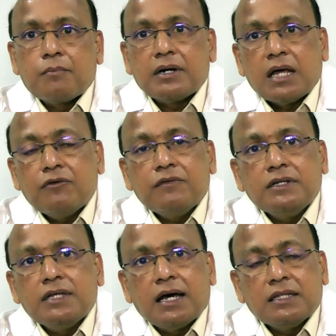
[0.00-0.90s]
But
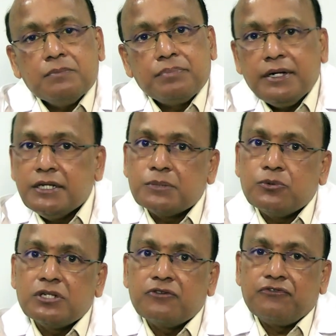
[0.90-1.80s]
however, there are other
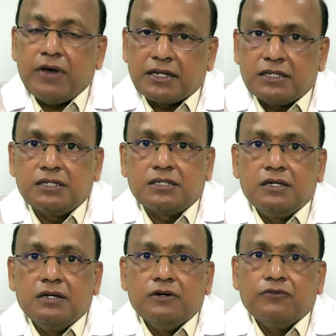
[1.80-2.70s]
predisposing factors
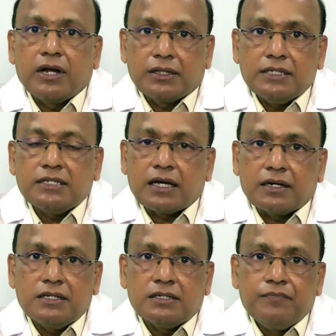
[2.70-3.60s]
for this
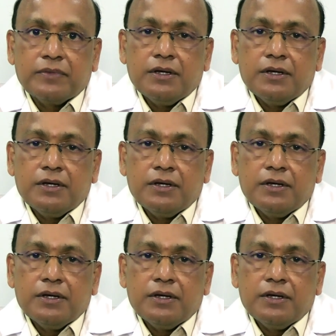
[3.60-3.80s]
occurrence,